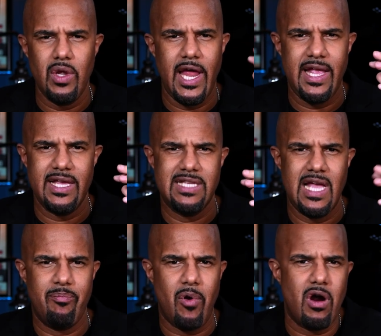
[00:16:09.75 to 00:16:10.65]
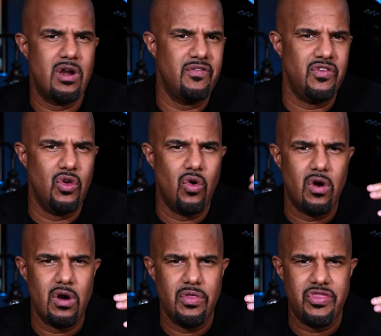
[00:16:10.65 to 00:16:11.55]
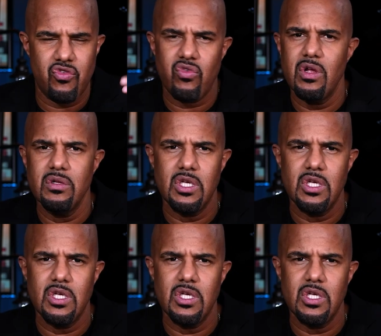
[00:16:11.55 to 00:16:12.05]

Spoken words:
Like, is that part of your thrill?